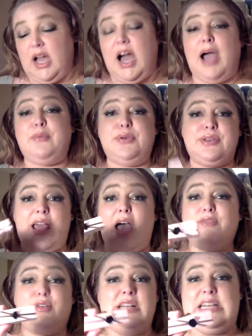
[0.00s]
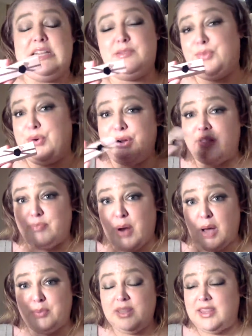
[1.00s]
I wouldn't ever need more
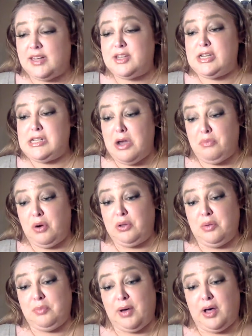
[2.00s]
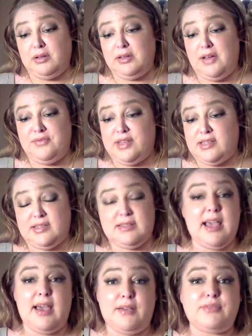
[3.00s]
probably than a rollerball of
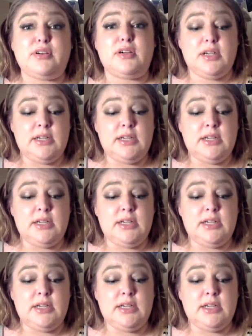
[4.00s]
this ever.